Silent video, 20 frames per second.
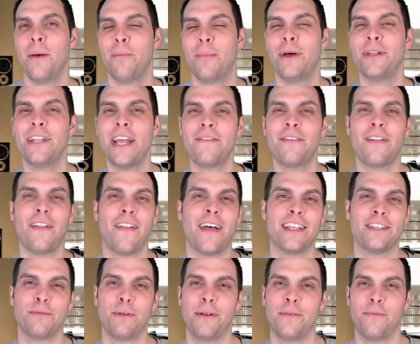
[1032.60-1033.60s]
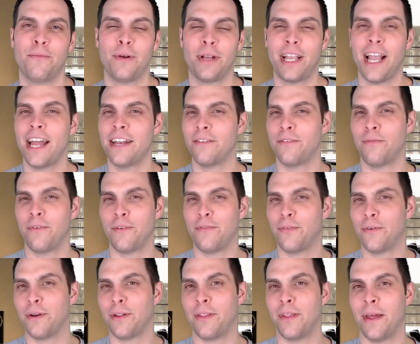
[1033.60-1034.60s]
But nevertheless, we, we kind of
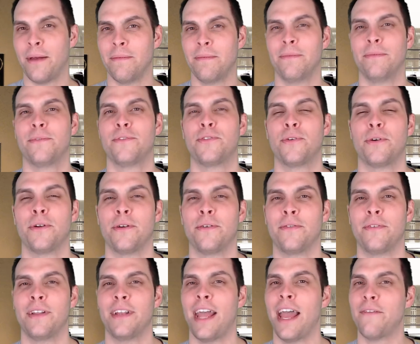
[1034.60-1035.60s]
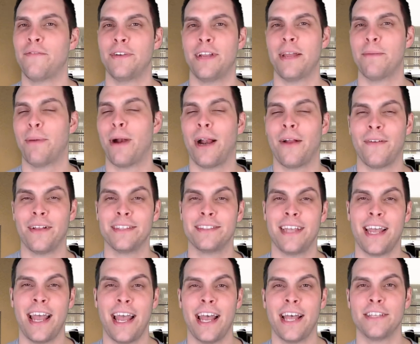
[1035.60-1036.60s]
refer to them sort of in everyday parlance
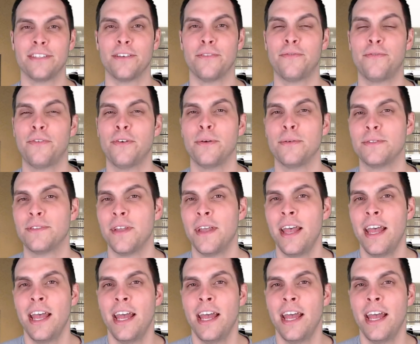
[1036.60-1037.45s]
as fruits.